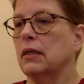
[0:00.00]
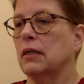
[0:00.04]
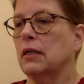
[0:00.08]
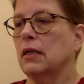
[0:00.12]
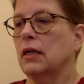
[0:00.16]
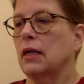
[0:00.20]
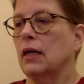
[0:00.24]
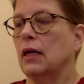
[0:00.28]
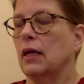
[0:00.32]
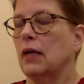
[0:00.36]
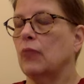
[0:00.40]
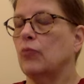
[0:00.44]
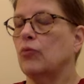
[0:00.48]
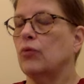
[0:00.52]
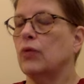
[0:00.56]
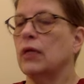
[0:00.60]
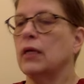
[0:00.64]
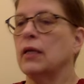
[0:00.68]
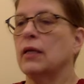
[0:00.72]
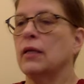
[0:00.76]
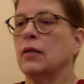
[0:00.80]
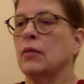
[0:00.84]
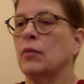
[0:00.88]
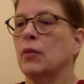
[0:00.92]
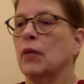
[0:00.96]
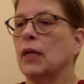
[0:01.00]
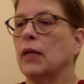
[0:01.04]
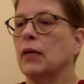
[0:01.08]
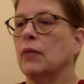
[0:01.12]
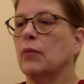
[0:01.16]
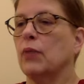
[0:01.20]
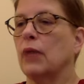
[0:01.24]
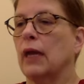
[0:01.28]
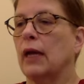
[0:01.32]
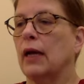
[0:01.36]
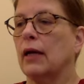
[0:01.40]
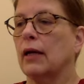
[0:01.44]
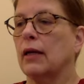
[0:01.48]
and bringing the mind
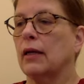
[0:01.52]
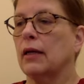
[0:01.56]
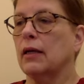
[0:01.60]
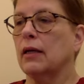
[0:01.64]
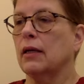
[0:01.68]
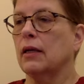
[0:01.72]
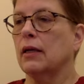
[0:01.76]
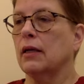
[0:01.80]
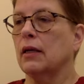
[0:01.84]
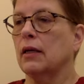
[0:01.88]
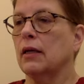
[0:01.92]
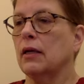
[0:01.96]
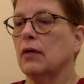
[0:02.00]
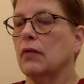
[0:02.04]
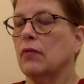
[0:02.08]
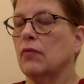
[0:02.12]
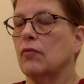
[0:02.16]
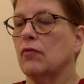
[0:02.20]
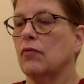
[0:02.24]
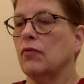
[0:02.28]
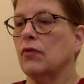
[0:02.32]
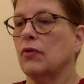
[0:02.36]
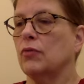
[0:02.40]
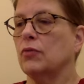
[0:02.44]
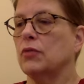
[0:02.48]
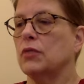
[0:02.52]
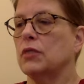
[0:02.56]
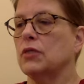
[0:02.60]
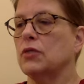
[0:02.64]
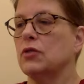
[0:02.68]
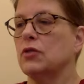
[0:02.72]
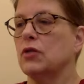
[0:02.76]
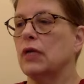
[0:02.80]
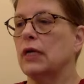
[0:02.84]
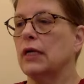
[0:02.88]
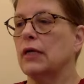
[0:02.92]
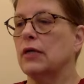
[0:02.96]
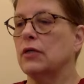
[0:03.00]
back from
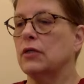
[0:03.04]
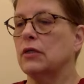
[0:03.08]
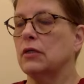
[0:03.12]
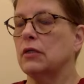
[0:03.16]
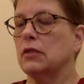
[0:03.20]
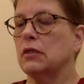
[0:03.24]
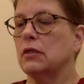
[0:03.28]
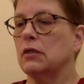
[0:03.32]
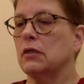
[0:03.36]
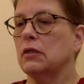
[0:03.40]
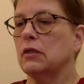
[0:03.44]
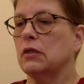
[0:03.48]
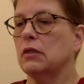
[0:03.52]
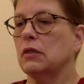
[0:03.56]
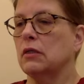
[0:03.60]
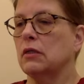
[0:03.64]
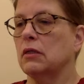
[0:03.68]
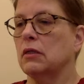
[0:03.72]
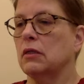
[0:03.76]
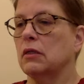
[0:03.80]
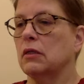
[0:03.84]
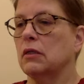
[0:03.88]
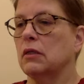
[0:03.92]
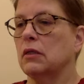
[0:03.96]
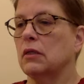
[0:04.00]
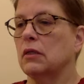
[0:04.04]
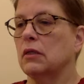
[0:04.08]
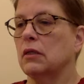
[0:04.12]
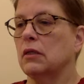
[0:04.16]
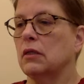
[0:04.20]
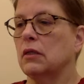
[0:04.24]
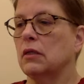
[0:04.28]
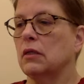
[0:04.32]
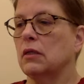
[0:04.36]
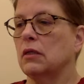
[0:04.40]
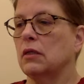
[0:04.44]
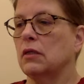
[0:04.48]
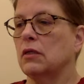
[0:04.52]
distraction.
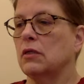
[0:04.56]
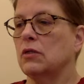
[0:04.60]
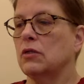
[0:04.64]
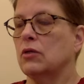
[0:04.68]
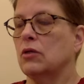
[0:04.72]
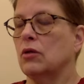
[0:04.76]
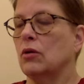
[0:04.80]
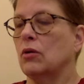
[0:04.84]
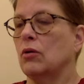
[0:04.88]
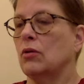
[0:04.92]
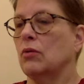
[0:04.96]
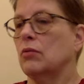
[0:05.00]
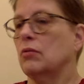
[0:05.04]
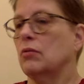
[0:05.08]
So,